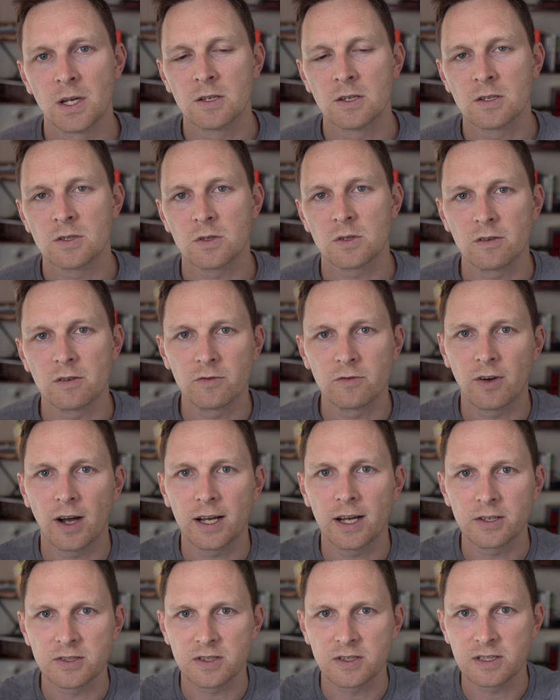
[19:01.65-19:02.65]
So the
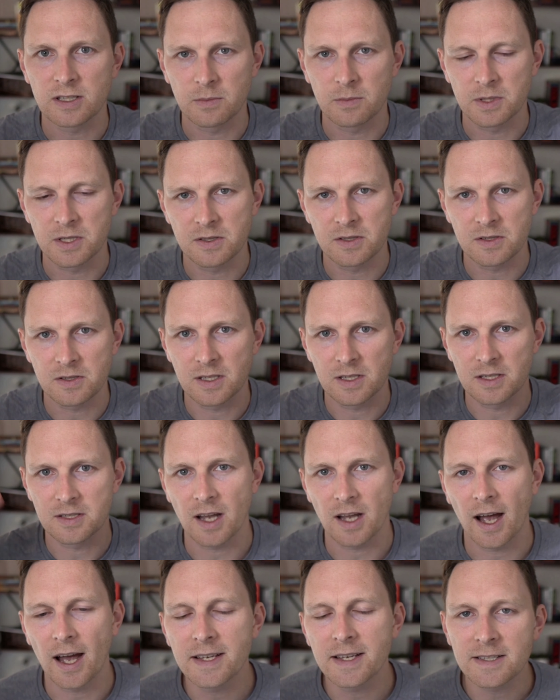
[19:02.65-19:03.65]
file system is
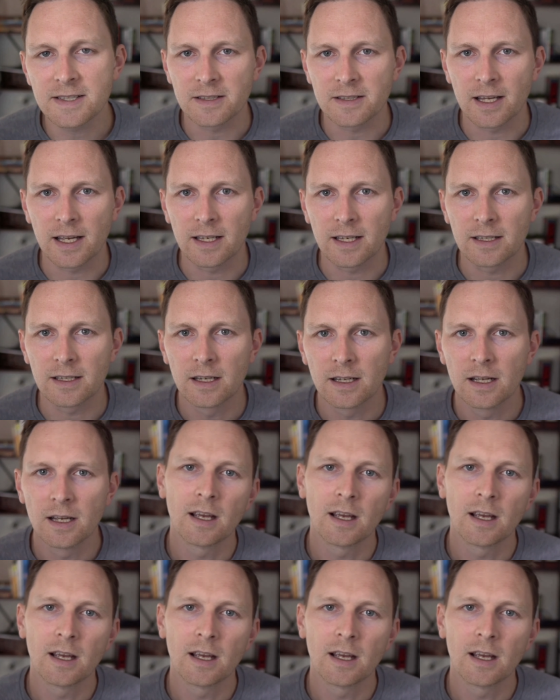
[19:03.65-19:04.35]
isolated,